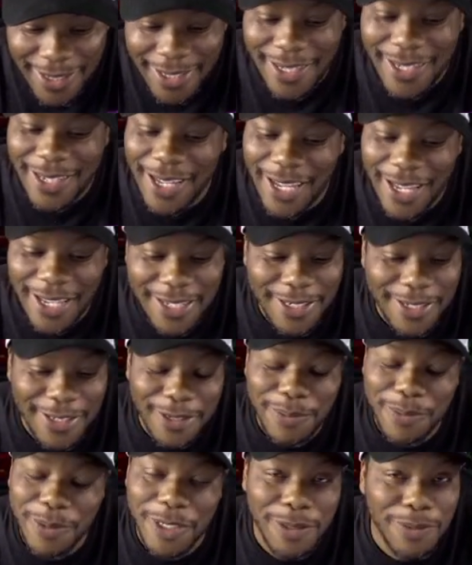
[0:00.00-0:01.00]
He has
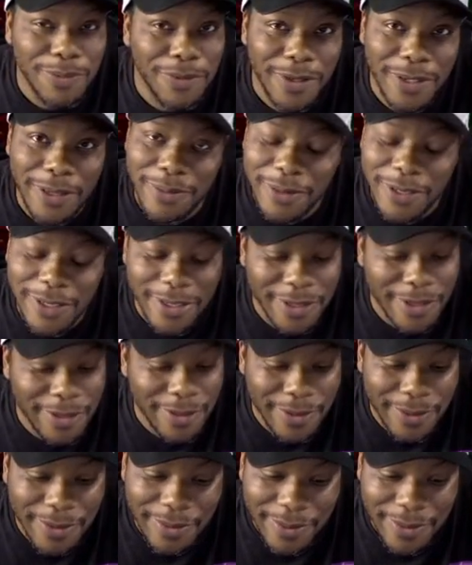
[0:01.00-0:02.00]
so much promise
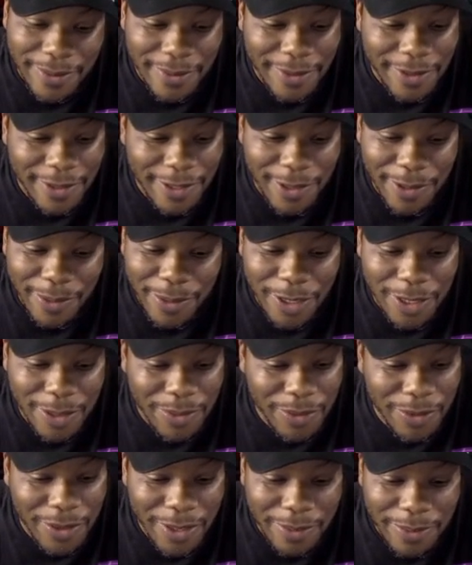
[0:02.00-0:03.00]
too. So much
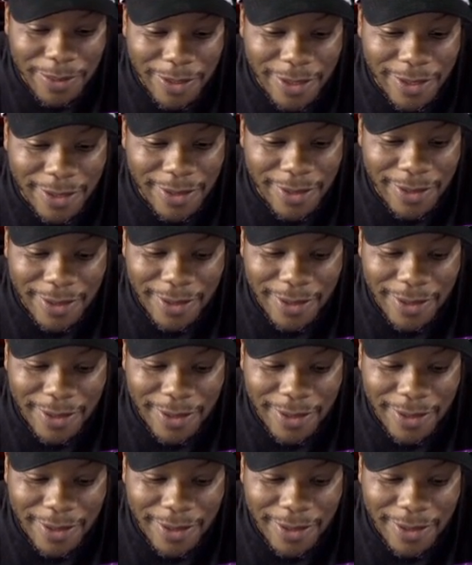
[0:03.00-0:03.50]
promise.